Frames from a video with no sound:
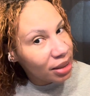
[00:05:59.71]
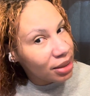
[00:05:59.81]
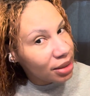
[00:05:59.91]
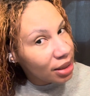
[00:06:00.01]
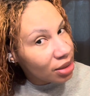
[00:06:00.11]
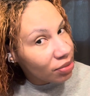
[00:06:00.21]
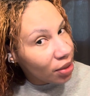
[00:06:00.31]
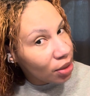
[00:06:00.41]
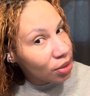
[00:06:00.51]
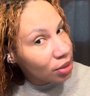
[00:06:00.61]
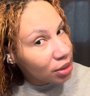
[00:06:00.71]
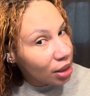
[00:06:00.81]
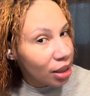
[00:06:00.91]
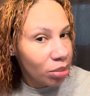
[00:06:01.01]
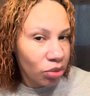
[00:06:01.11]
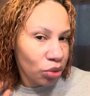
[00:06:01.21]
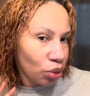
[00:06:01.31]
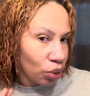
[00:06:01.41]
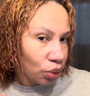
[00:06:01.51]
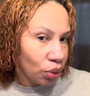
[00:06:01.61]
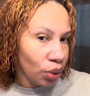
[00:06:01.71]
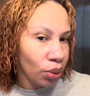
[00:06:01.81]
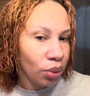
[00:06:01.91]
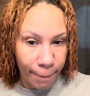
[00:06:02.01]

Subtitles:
It takes a very long time. If you know, you know.